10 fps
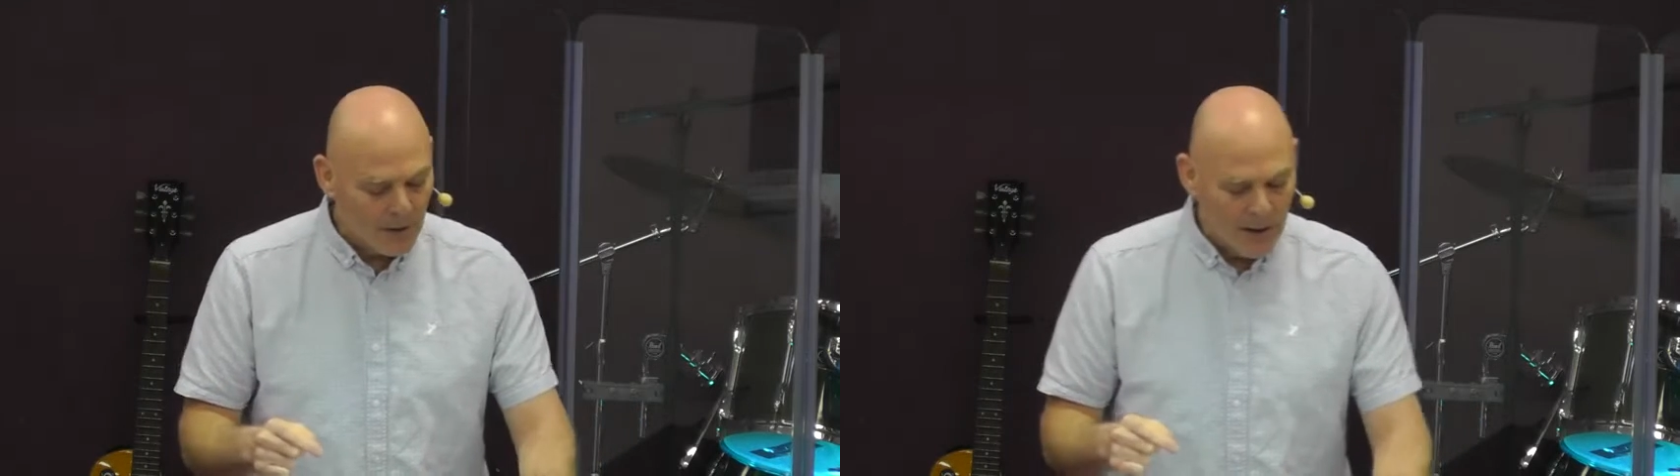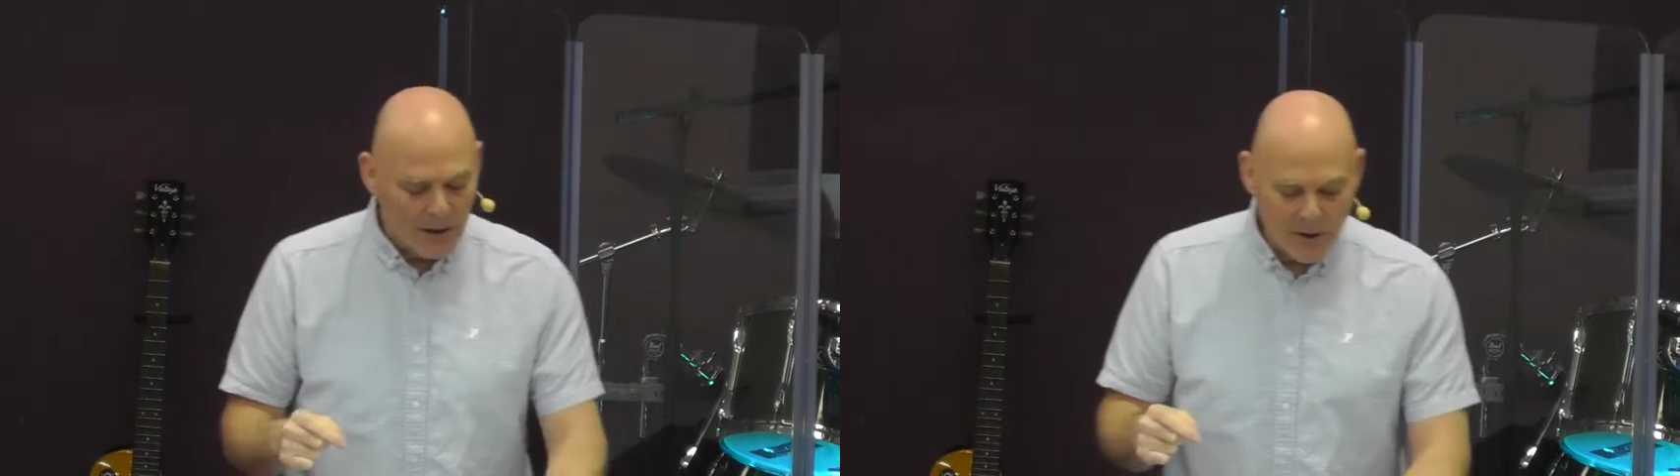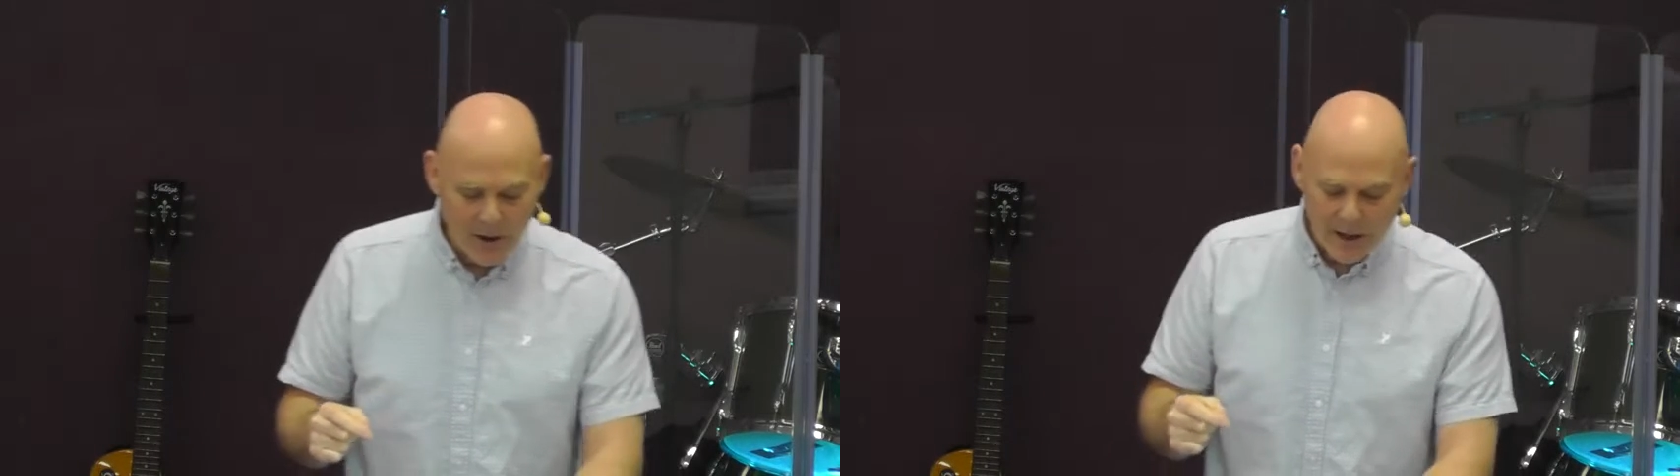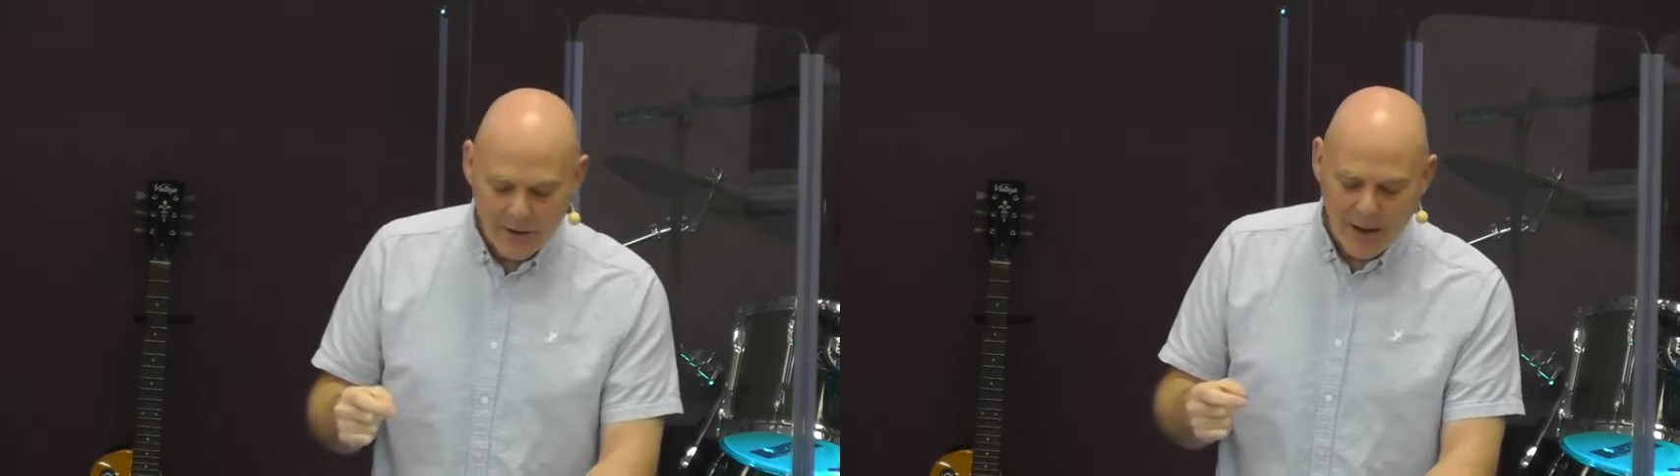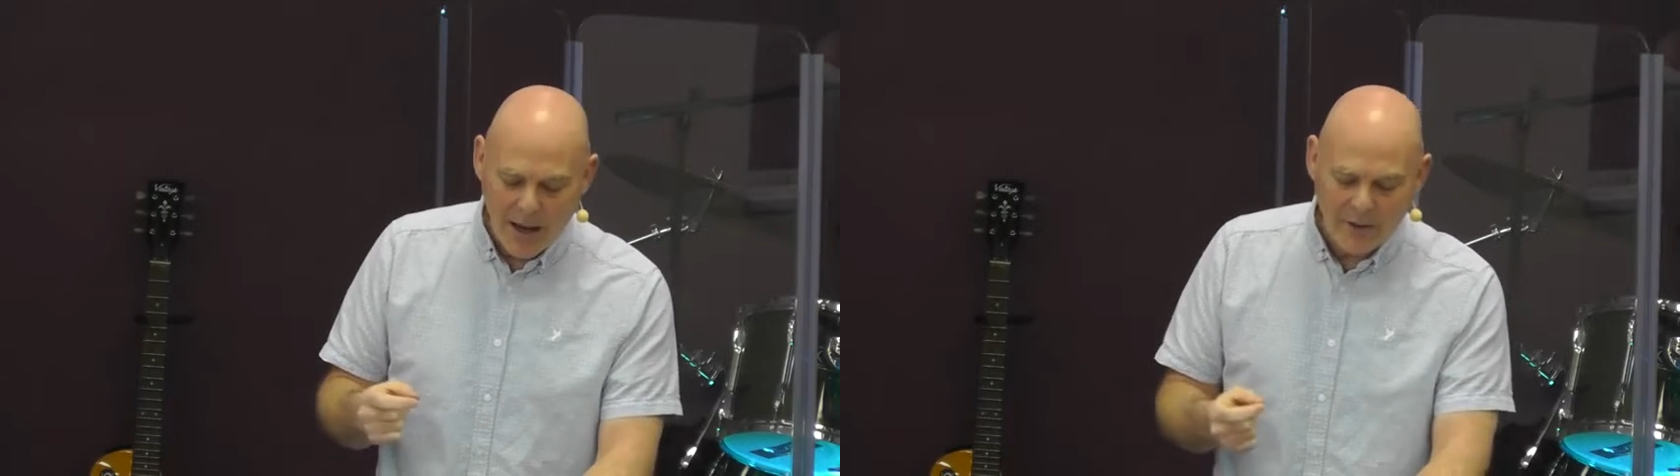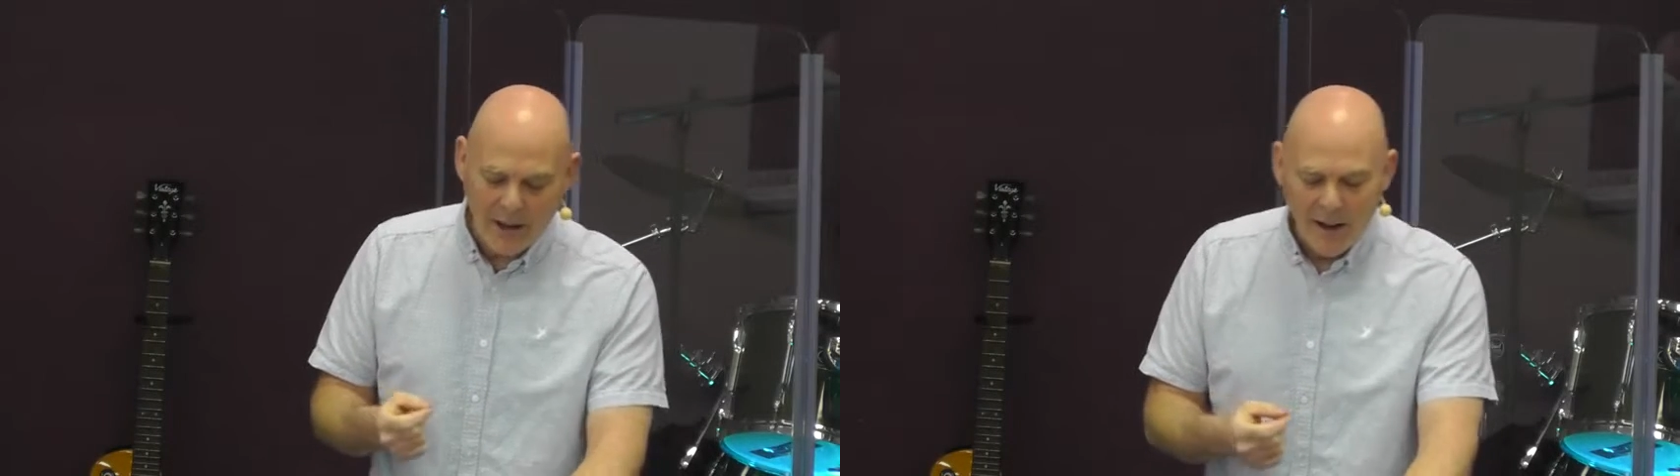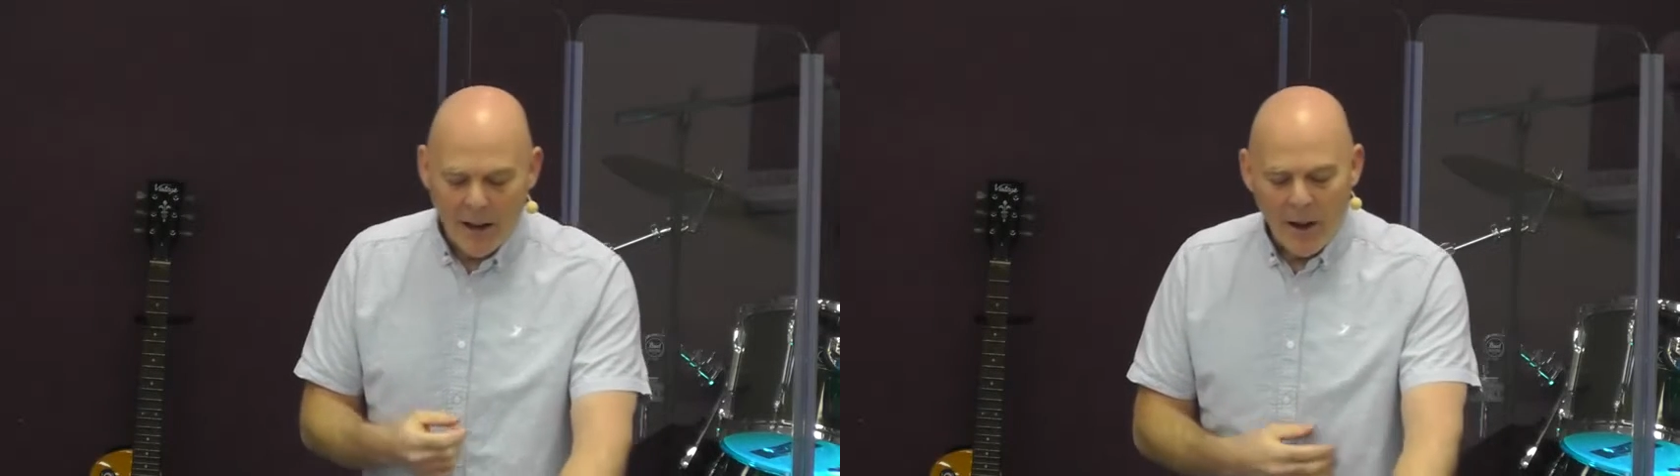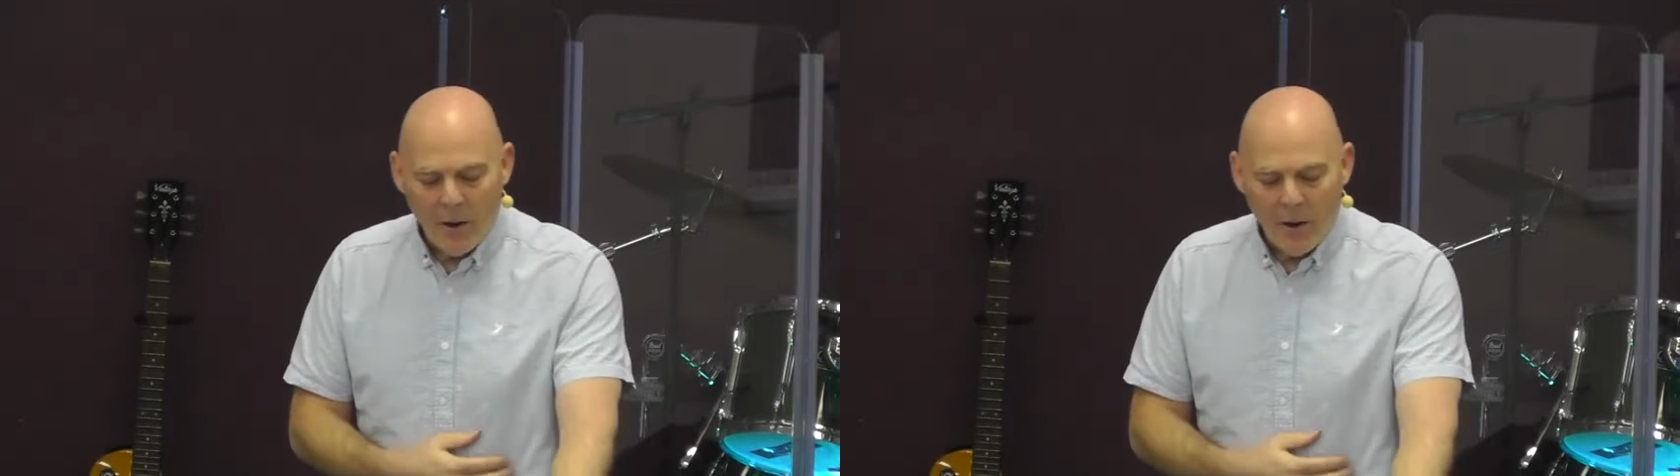You know, it says that,